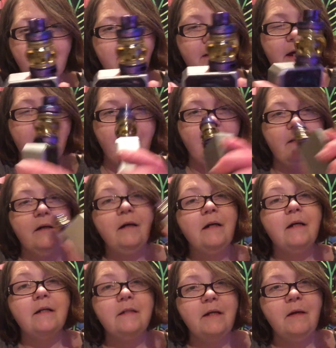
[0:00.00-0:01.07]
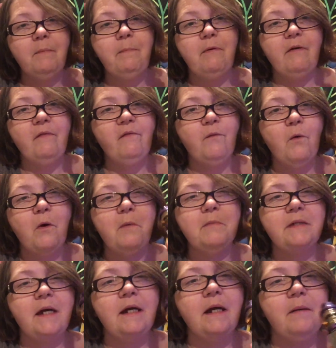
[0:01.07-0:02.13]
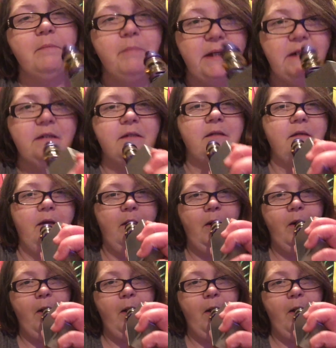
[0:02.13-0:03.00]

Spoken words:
don't care, because it performs like a beast.